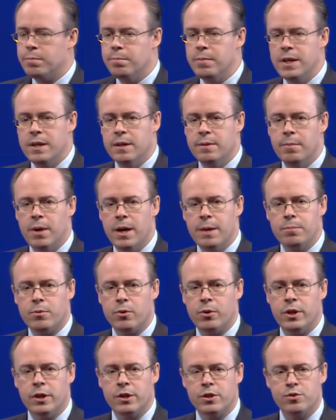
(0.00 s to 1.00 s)
me and my
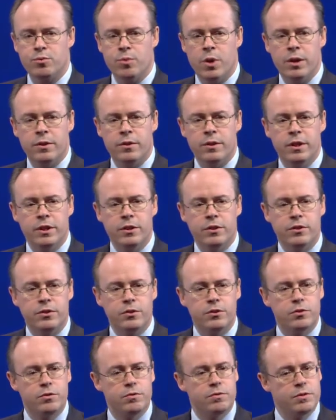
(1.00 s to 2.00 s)
products rather
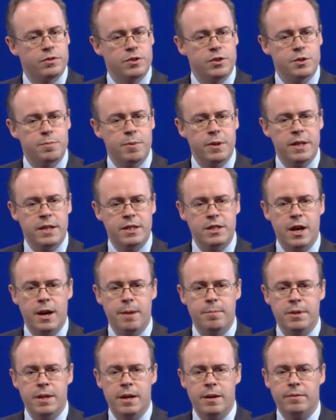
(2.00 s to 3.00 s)
than spend their
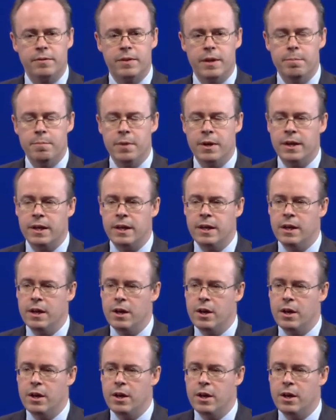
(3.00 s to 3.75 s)
time and their money